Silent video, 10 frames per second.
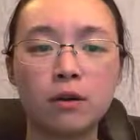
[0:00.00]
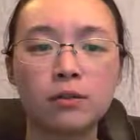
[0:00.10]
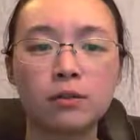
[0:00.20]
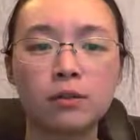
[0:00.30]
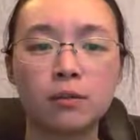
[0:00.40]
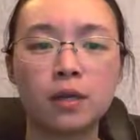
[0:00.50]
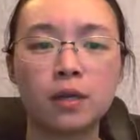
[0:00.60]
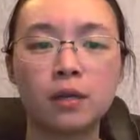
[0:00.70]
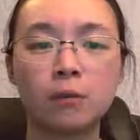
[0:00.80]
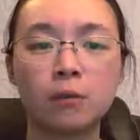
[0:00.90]
So
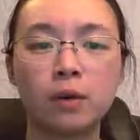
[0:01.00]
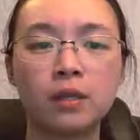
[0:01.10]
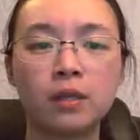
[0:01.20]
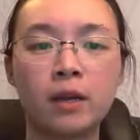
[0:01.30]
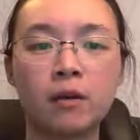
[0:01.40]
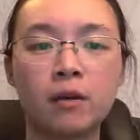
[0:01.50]
one layer